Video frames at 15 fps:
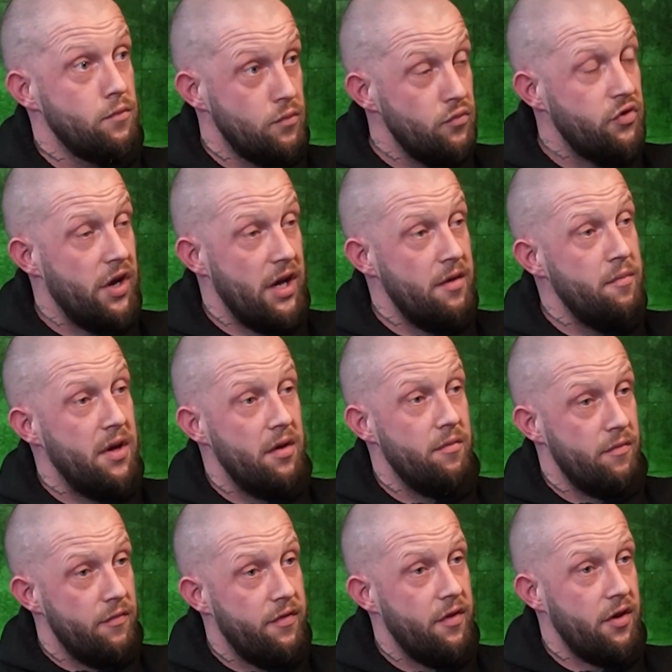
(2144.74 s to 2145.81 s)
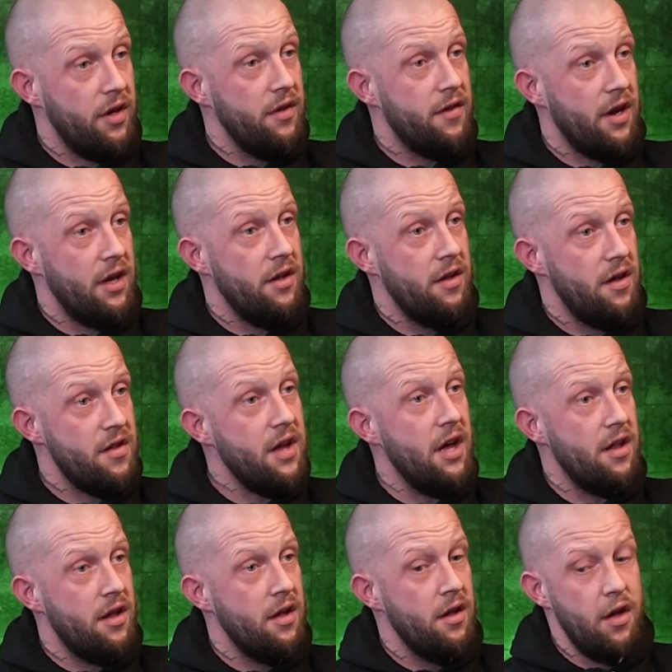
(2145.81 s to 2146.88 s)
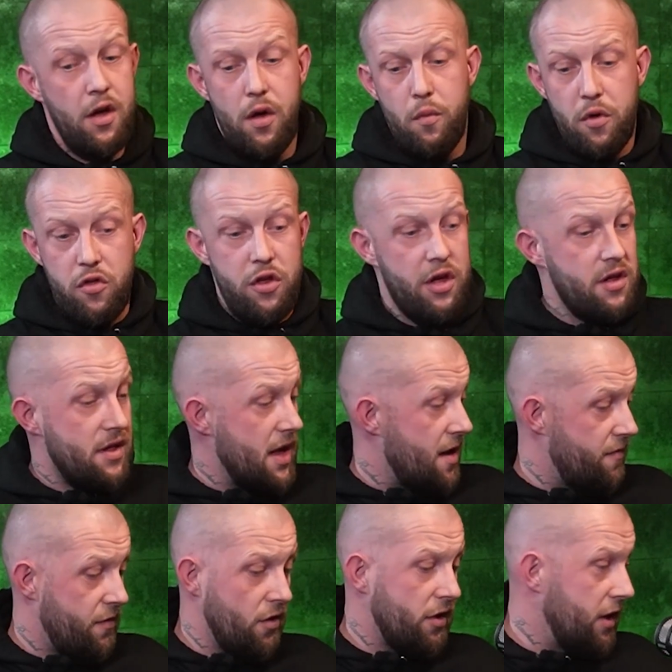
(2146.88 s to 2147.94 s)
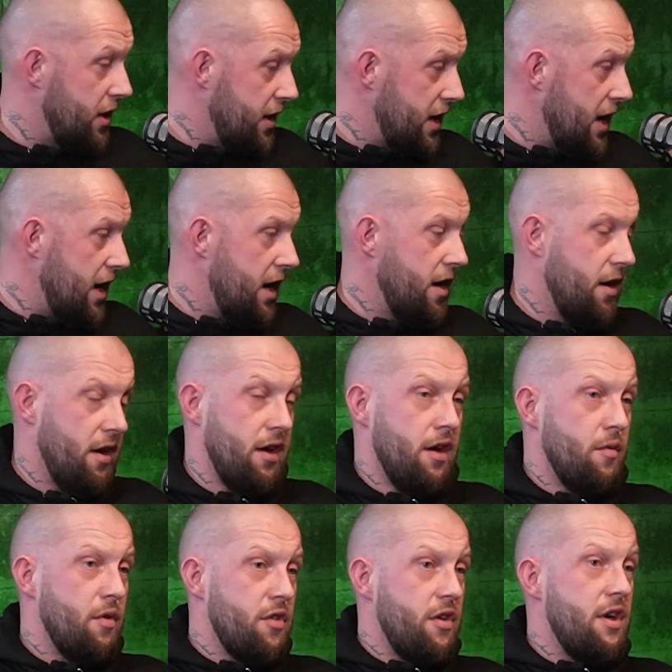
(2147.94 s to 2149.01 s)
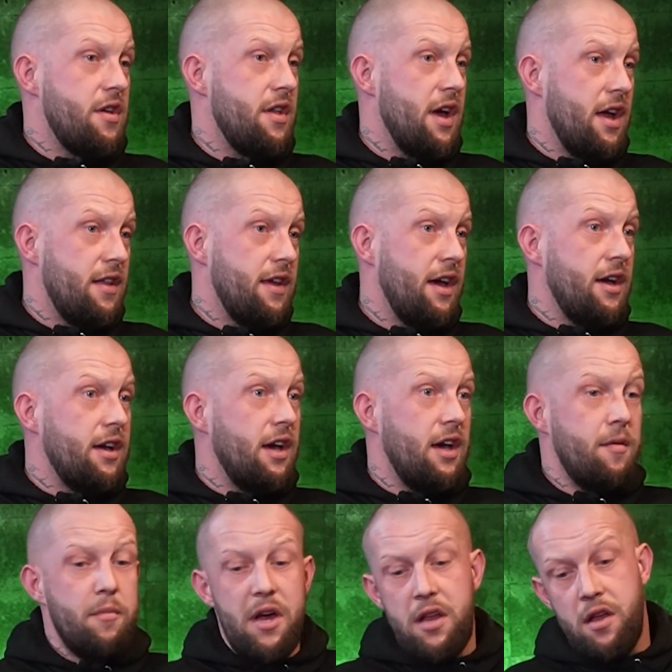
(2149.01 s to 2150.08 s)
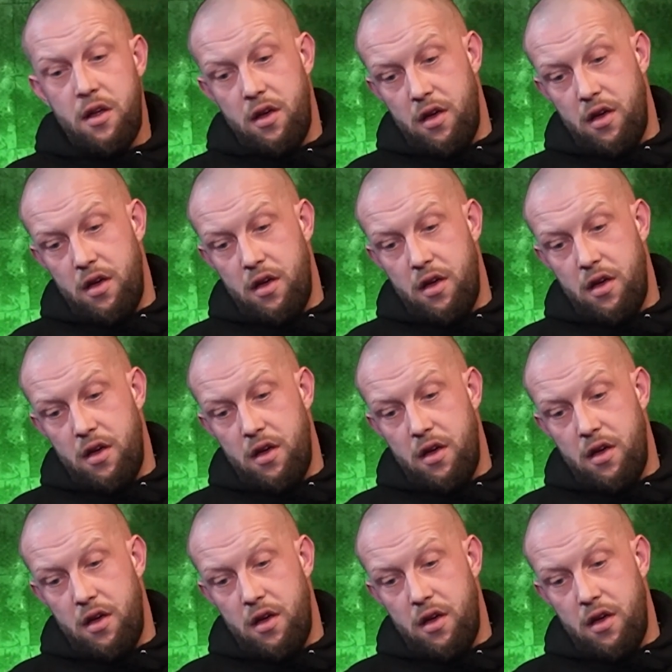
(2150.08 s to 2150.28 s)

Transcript: I'm trying, mate. I'm fucking trying. It's getting there. We're chasing that fucking, we're chasing that 10k, man.